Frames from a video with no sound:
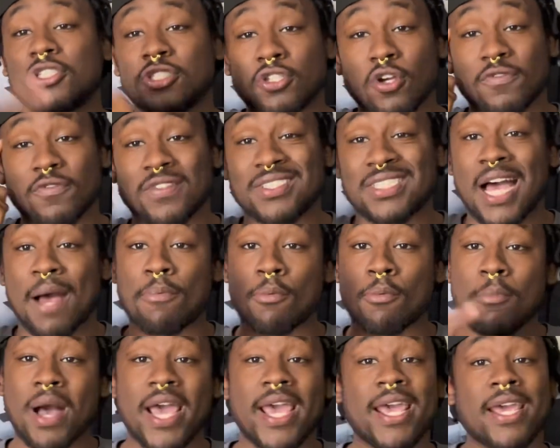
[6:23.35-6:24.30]
Just off the top
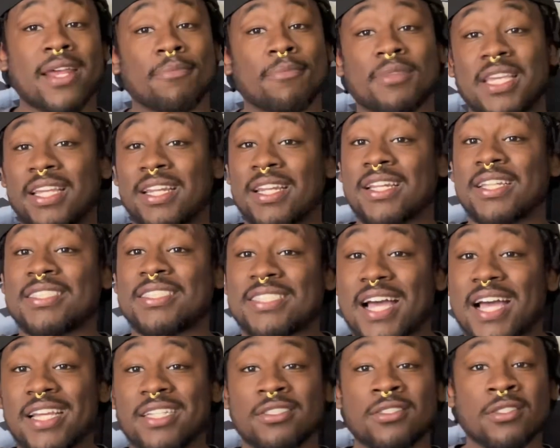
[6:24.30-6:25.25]
of my head, I'm thinking of the
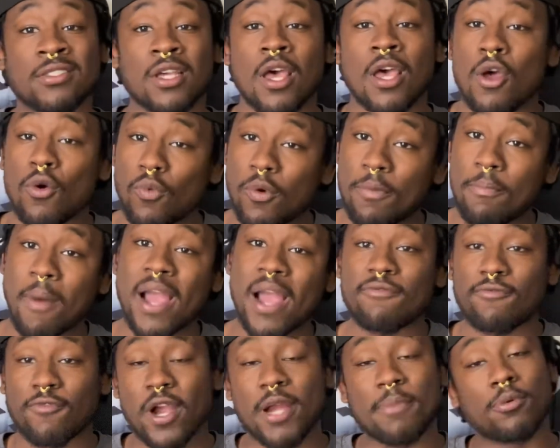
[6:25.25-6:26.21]
Titans with
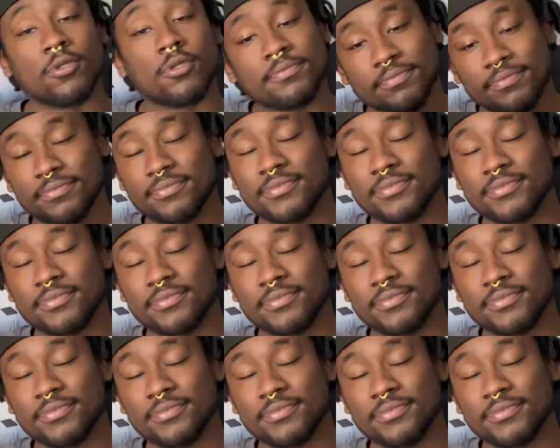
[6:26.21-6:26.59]
Mike Vrabel.